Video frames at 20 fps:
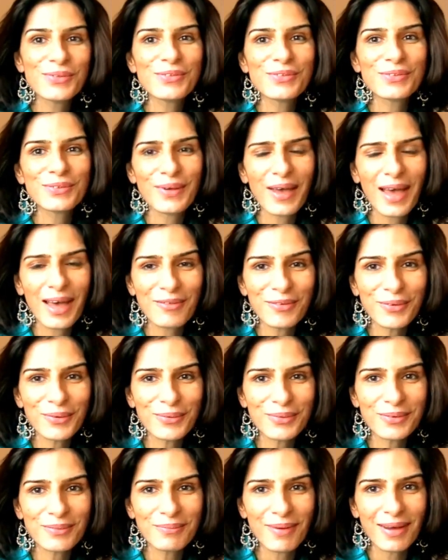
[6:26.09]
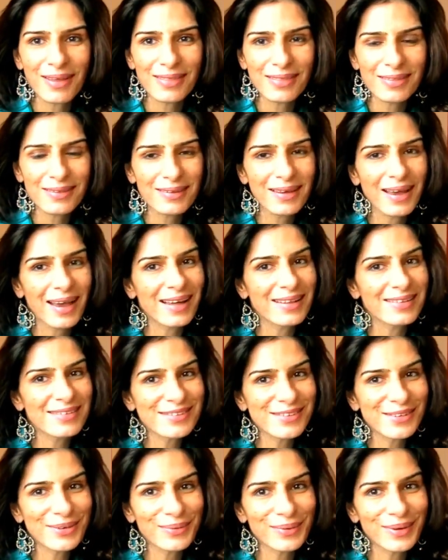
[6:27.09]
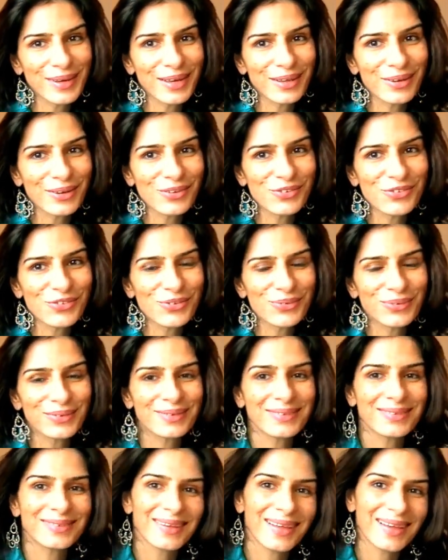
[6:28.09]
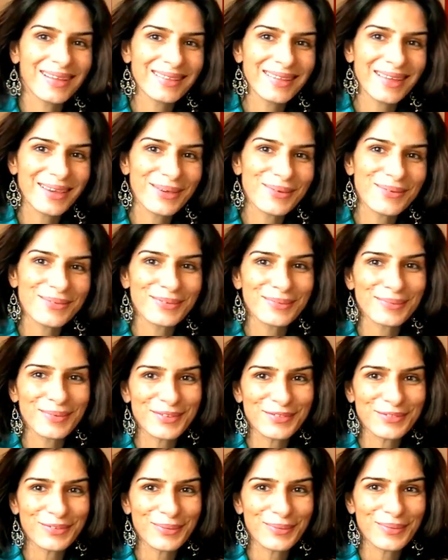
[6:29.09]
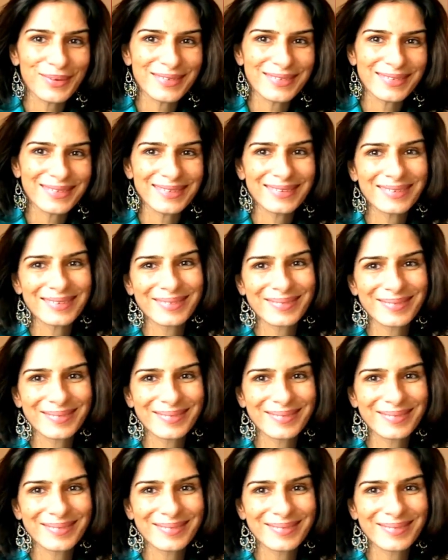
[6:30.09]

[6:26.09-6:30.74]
So have a good month. I'll see you again in June. And thank you so much for watching.